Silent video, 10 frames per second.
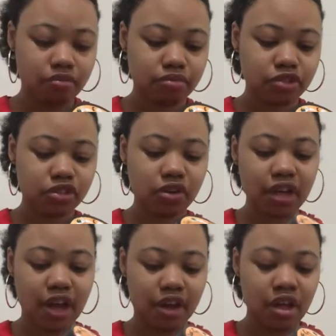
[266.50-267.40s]
So
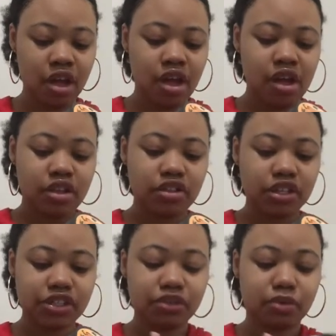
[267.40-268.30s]
yeah, this
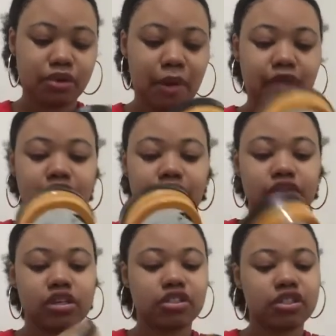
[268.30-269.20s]
is one of my
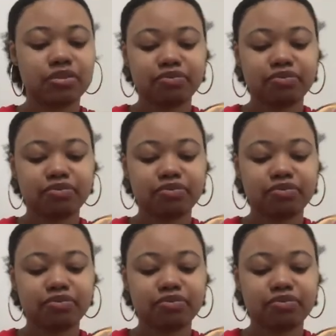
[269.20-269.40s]
favorites.